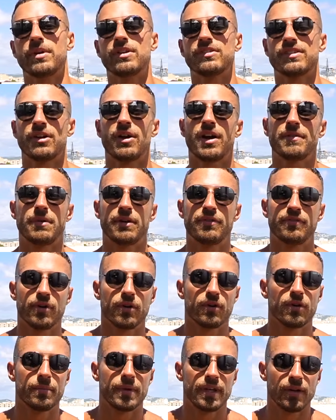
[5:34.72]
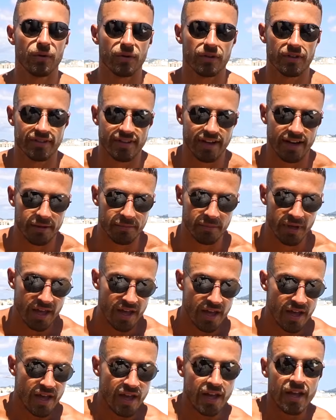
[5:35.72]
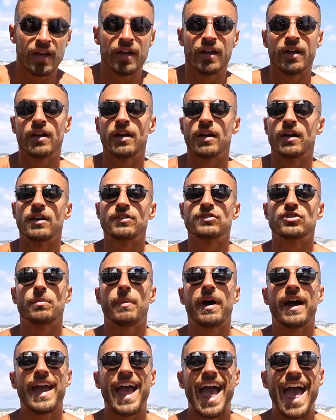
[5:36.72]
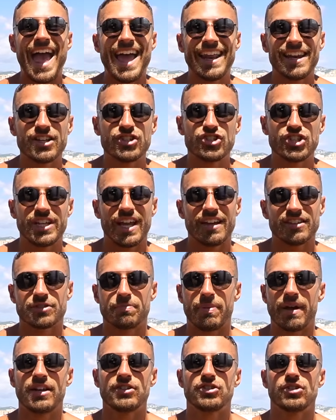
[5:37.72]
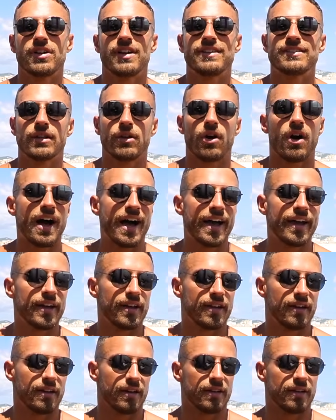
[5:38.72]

because I don't have my phone on me all the time. So my energy expenditure is a lot higher,